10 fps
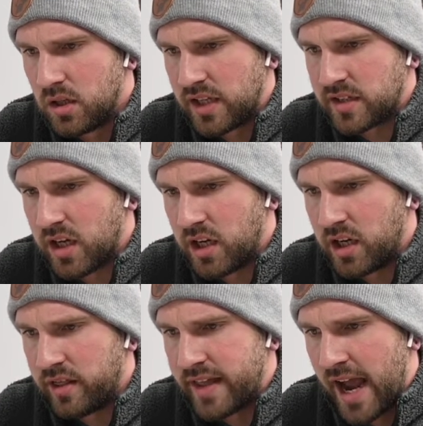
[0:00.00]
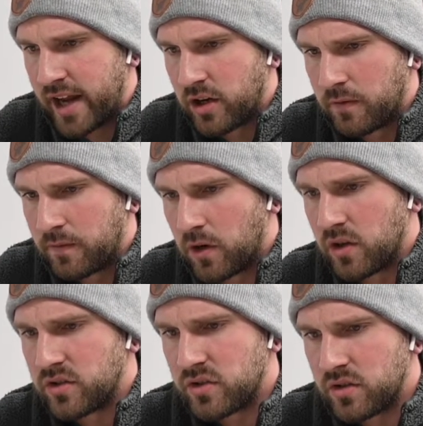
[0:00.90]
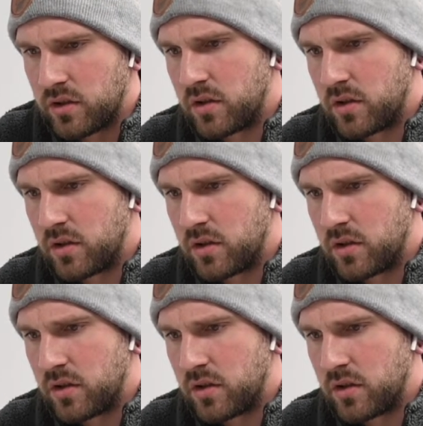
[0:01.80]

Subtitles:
Let's get into that here first.